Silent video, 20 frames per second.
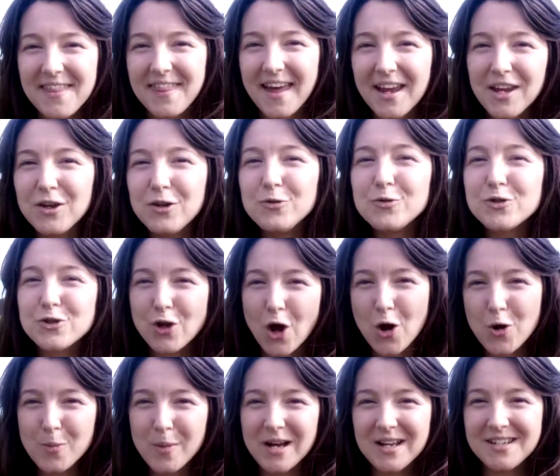thank you
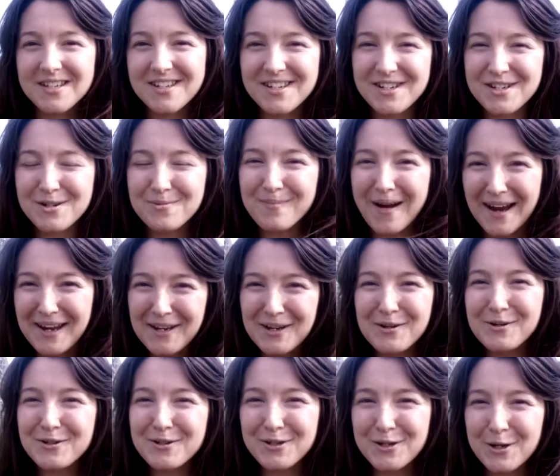so much to my
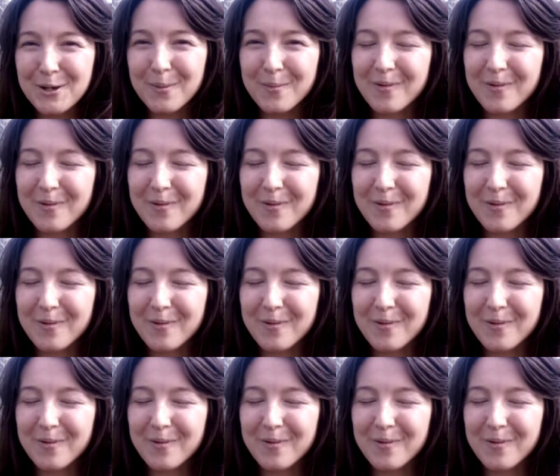YouTube